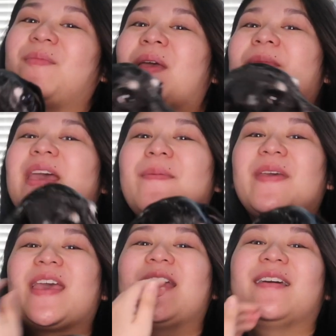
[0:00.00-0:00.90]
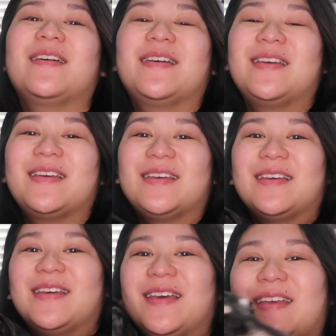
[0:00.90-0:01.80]
is my
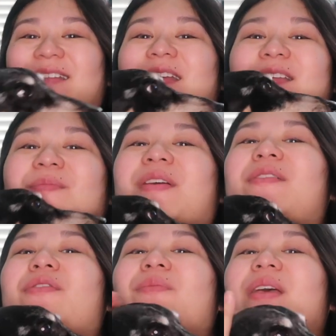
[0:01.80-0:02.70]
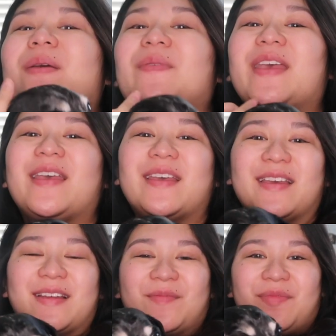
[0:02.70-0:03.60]
baby. This is my little baby.
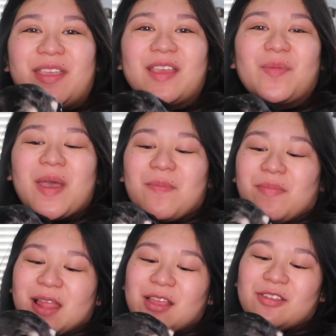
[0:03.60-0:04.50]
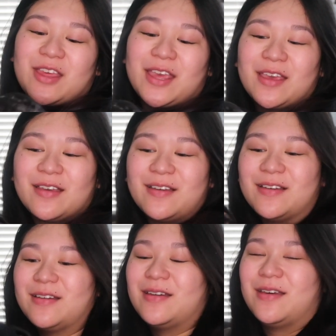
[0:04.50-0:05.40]
This is my Bleachy.
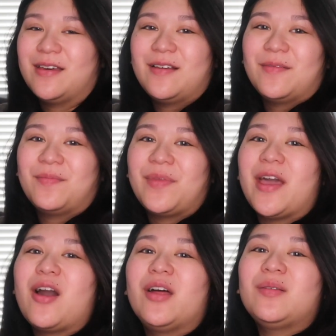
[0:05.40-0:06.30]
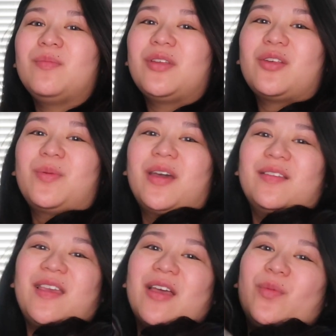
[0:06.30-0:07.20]
I call him Bleach
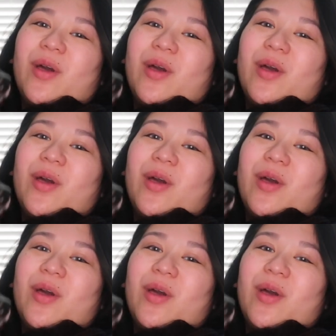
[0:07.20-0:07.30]
because he has